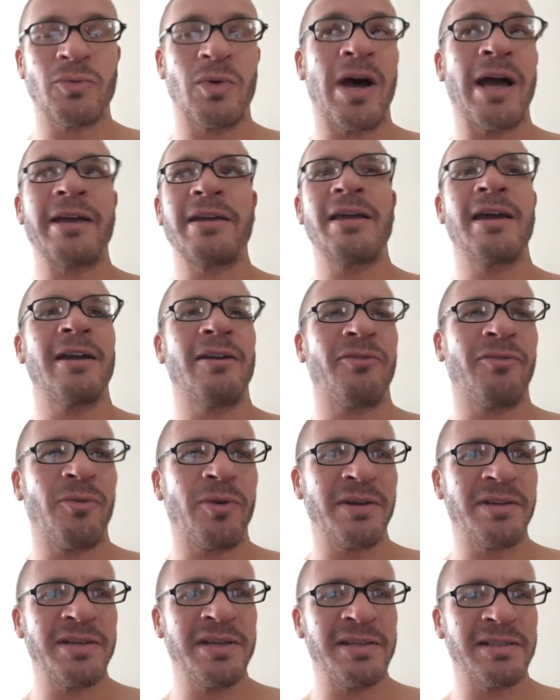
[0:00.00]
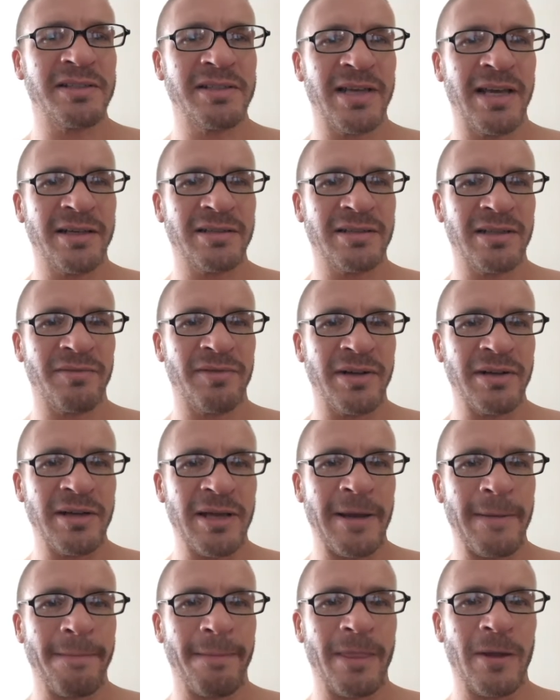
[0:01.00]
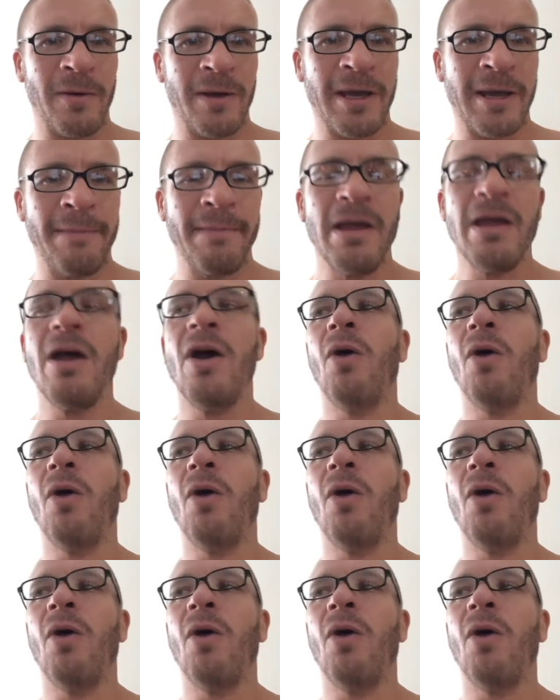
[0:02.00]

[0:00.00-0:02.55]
well, I can't afford to eat steaks every day, okay?